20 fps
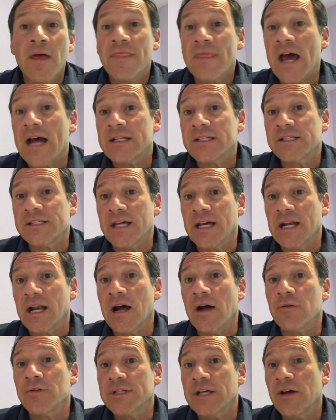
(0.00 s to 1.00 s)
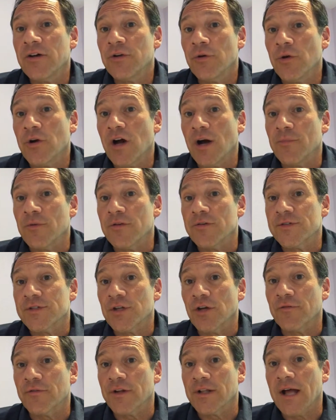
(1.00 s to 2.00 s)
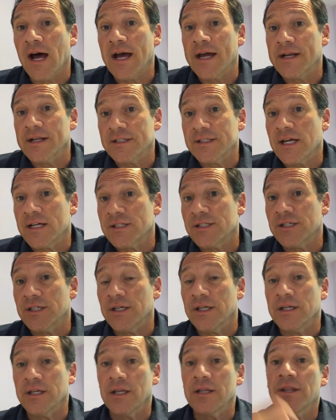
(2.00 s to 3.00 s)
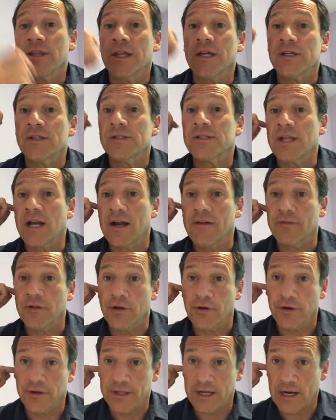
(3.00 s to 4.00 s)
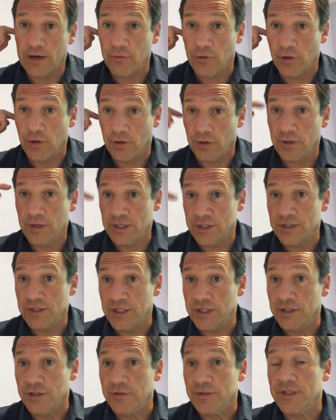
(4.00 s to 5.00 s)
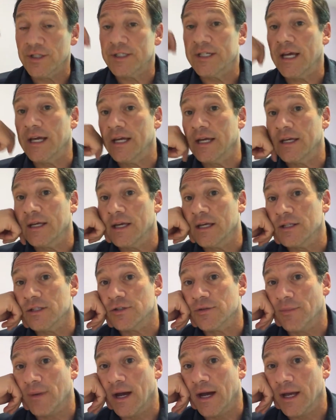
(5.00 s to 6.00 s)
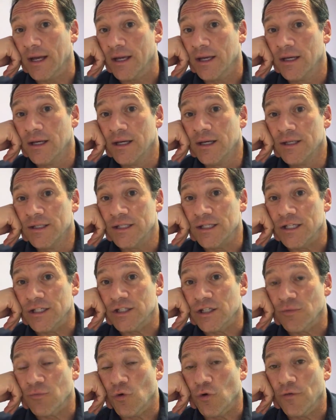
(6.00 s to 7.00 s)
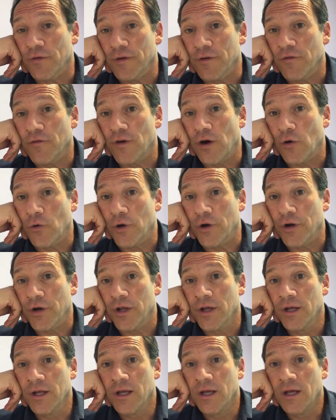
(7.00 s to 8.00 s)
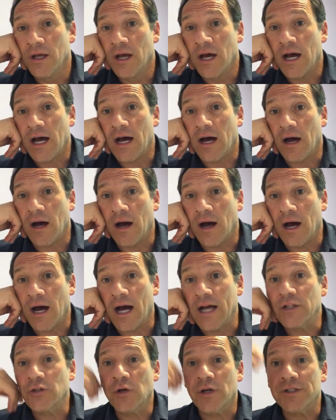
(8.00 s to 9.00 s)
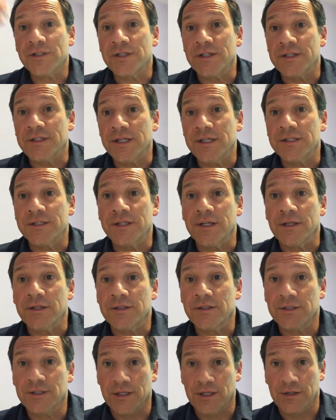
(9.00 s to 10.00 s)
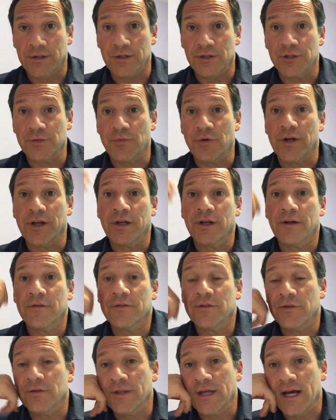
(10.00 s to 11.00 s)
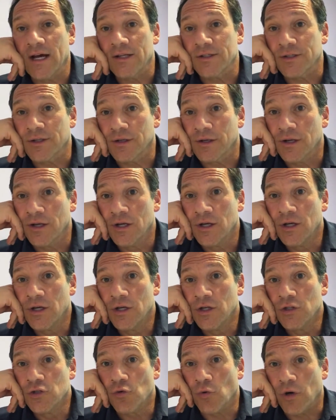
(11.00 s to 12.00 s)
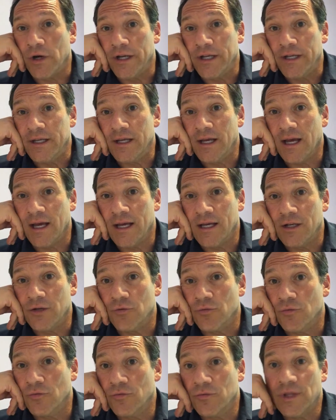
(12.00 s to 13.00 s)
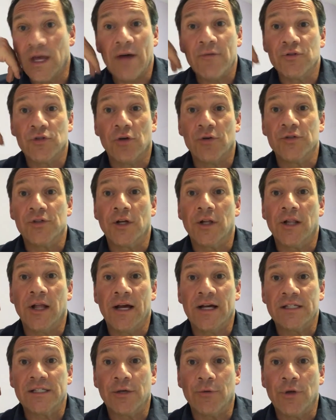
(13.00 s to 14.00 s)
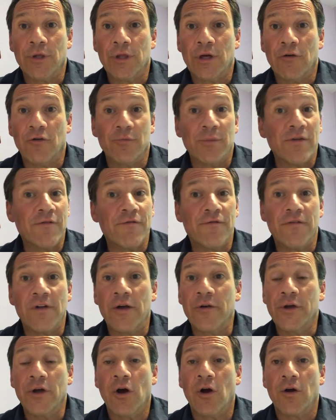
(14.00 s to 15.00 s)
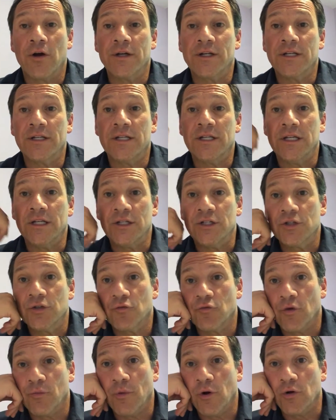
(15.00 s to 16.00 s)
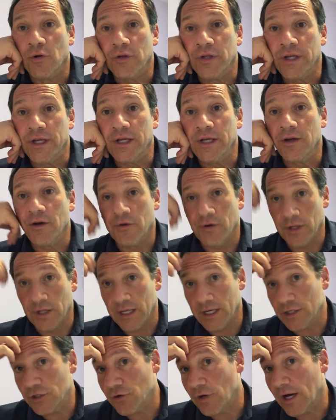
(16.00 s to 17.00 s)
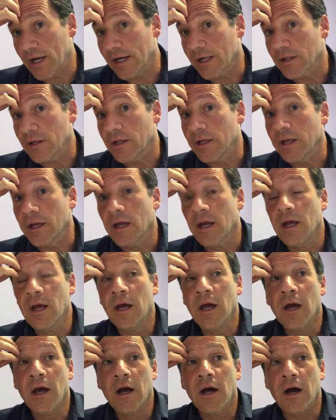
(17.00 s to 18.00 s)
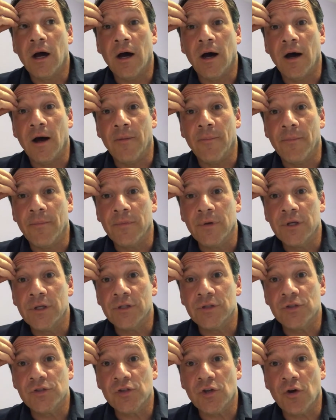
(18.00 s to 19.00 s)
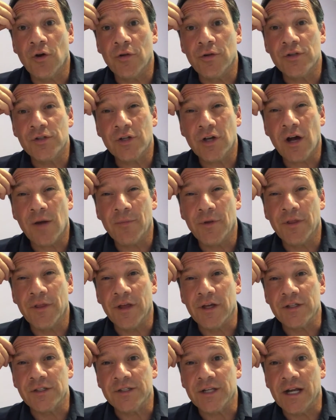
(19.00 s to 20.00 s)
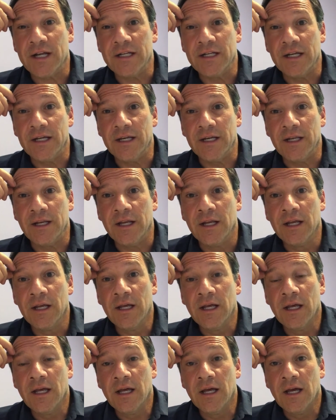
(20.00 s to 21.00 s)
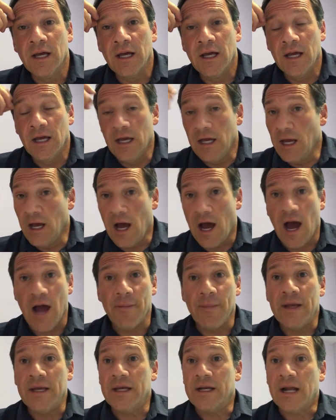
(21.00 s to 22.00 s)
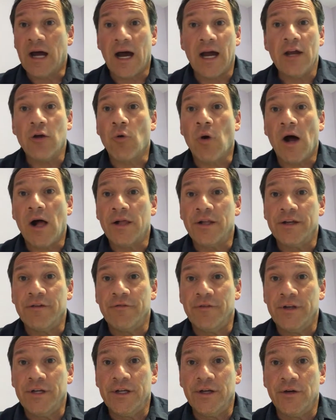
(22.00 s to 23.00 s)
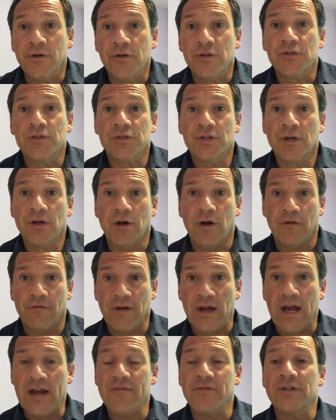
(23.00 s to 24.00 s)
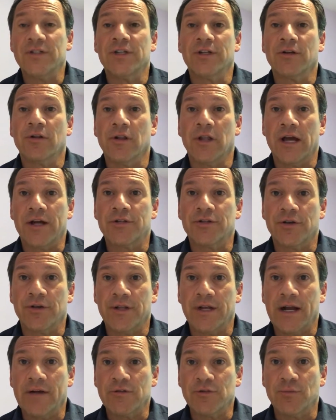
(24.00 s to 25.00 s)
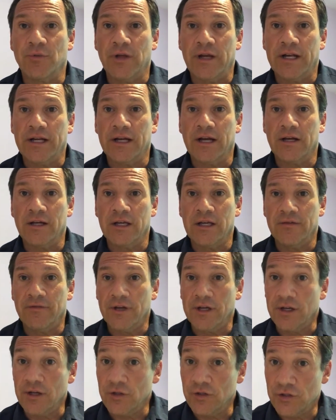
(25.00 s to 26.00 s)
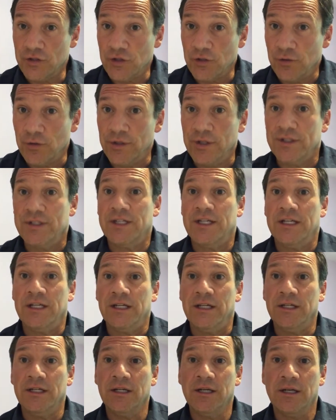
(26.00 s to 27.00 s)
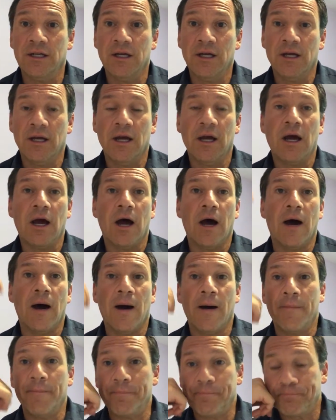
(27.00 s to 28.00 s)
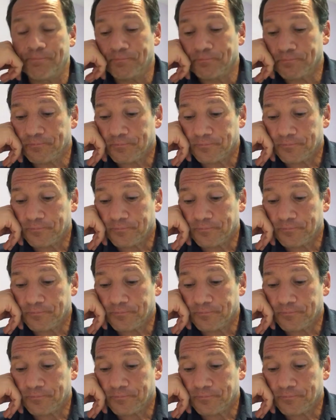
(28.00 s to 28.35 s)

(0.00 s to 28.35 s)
That said, I'll tell you a couple of silver linings I see, things that I've learned that I will continue to take into my teaching moving forward. I taught statistics in the spring of 2020, and that was always a class that we thought would be very hard to teach remotely or electronically. So there's a couple things that I did. I made high quality videos of every single lecture that I was planning on giving to the T. Um,